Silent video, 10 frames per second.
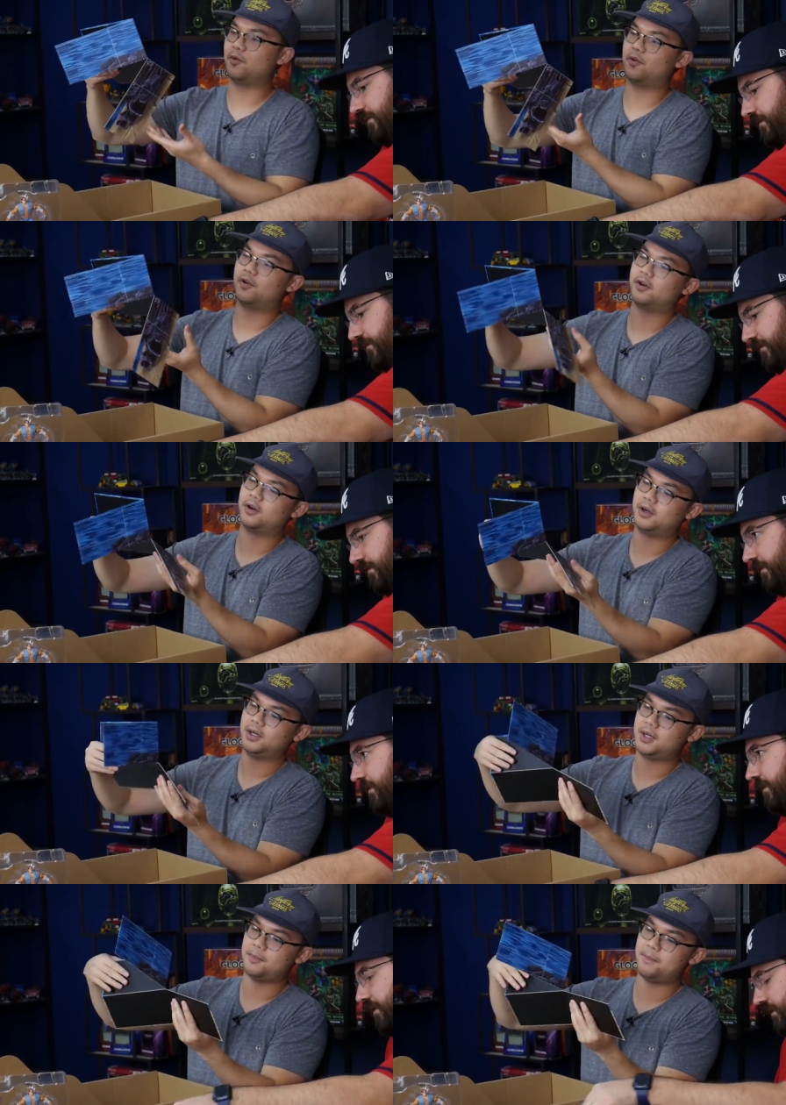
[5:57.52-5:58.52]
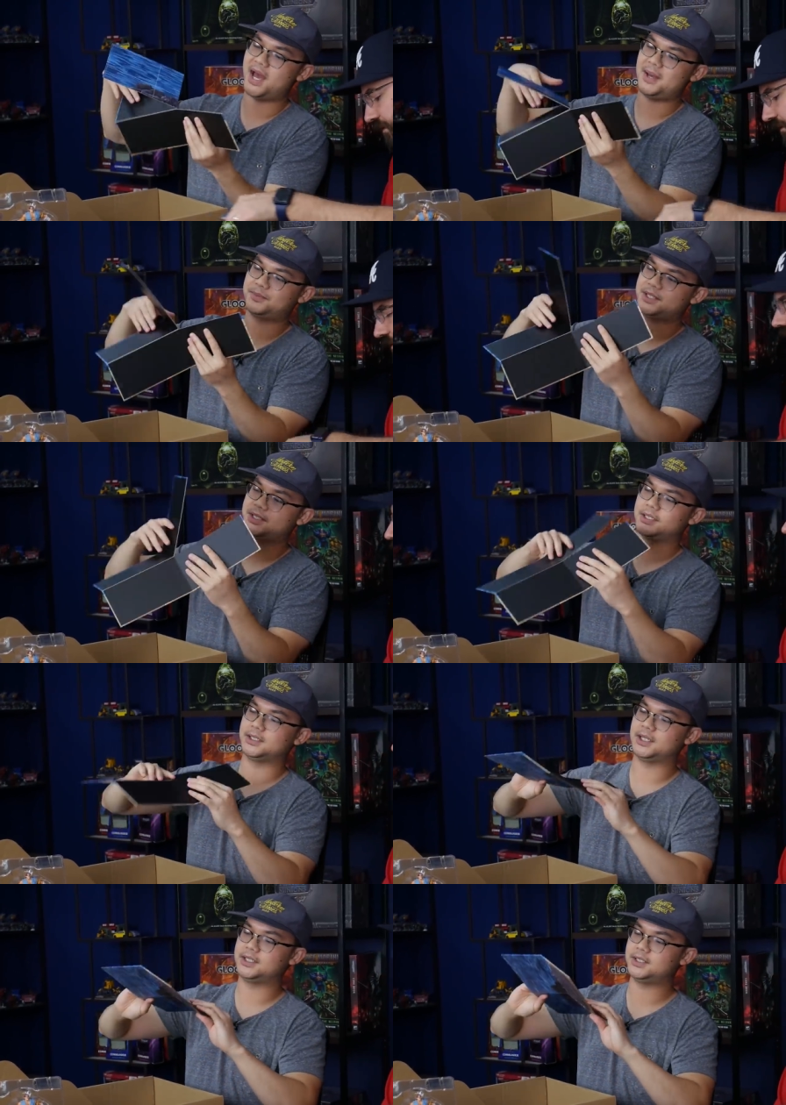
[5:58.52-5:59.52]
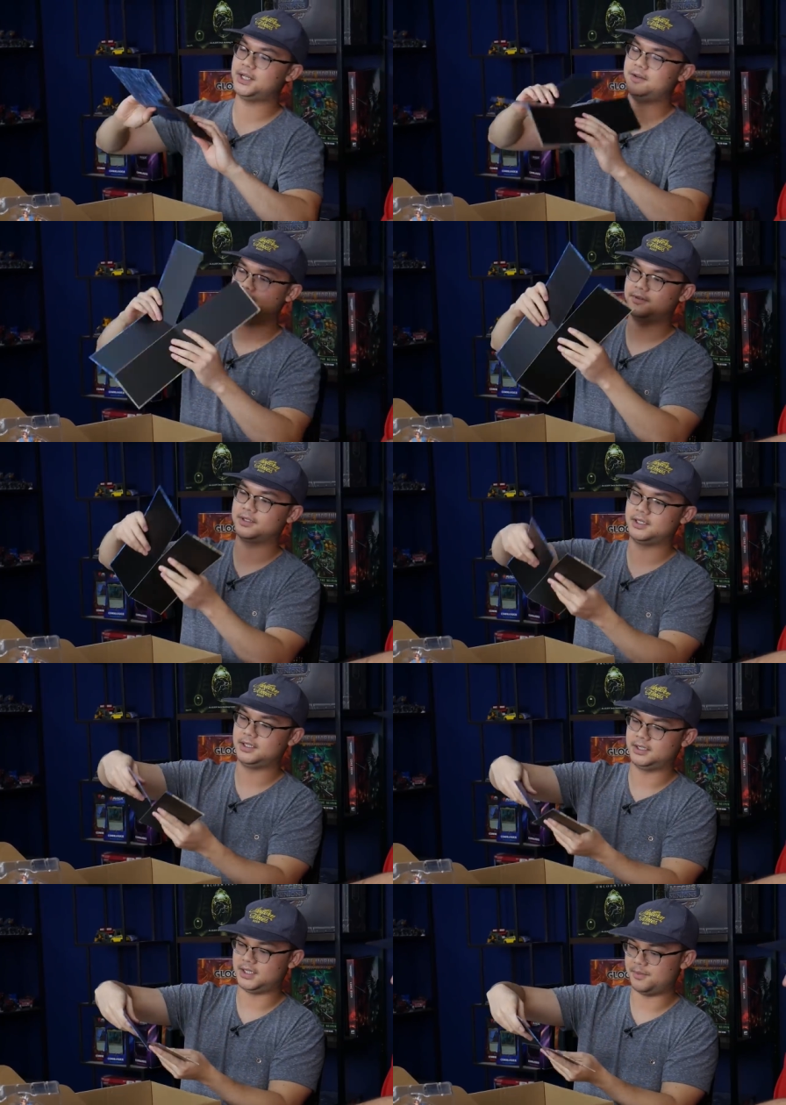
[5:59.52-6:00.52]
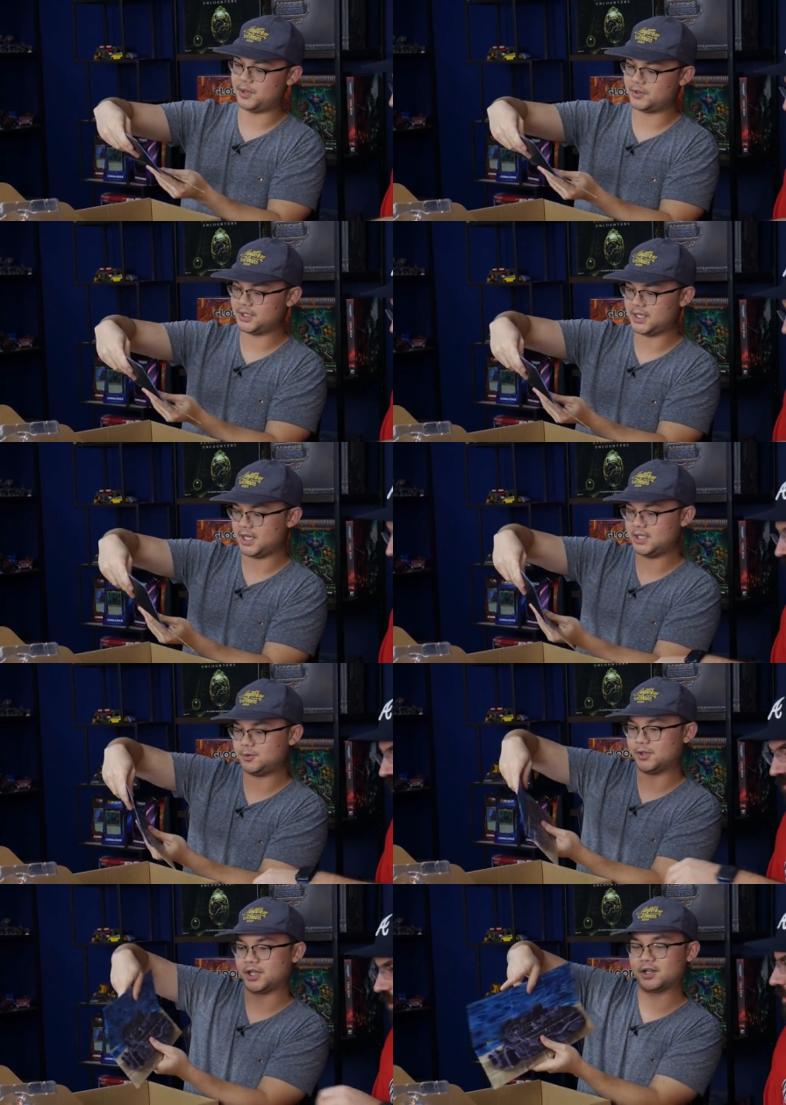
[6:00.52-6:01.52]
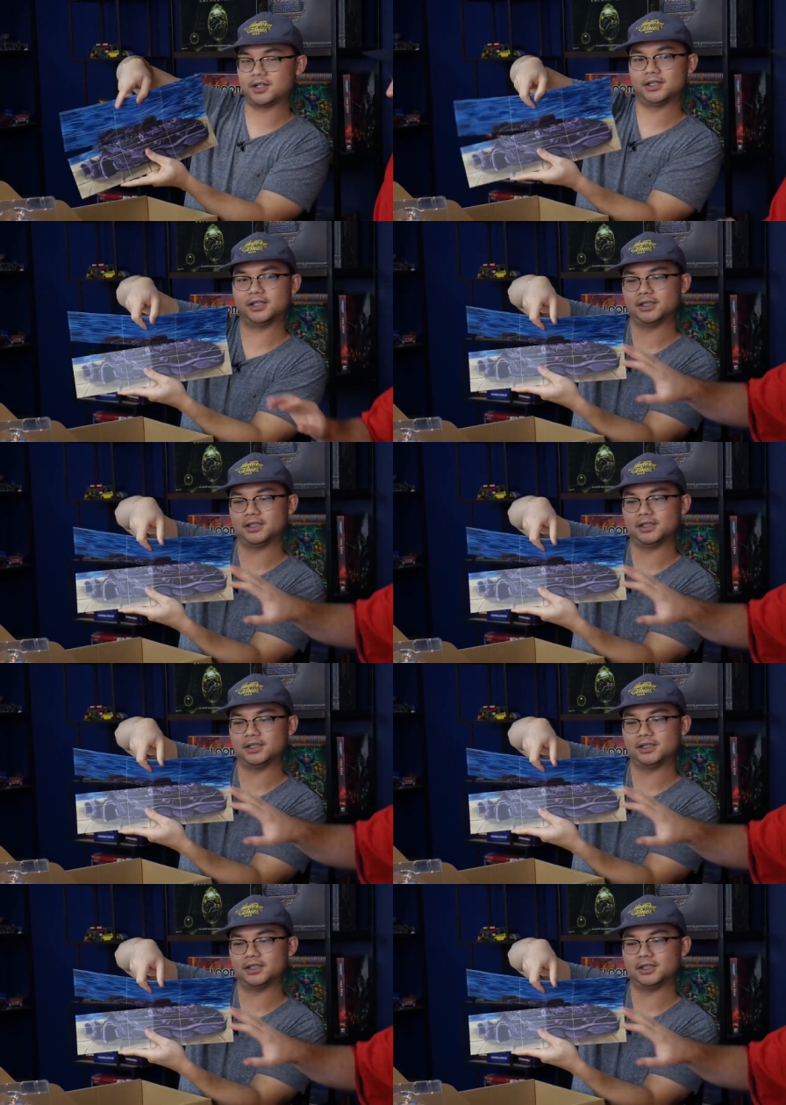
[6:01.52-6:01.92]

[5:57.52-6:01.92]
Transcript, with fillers: more maps and That's stuff. the bonus stage. Yeah, bonus stage. But so you put the